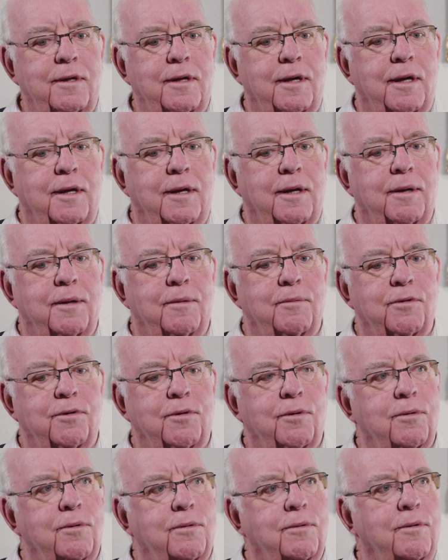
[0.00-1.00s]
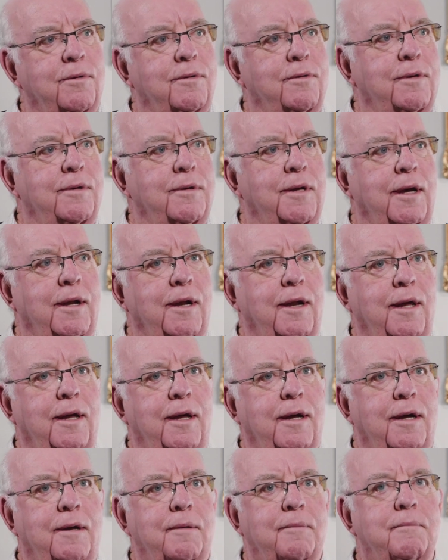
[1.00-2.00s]
It was called
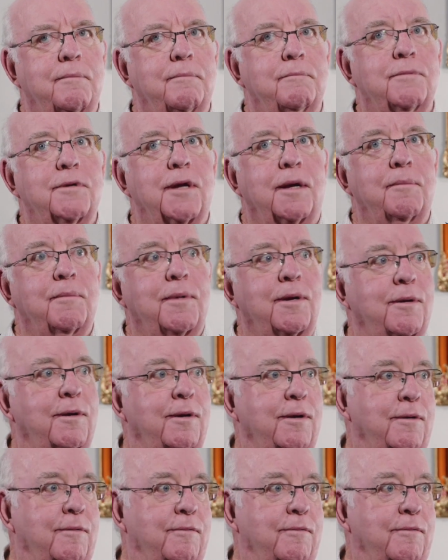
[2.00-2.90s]
St. Mary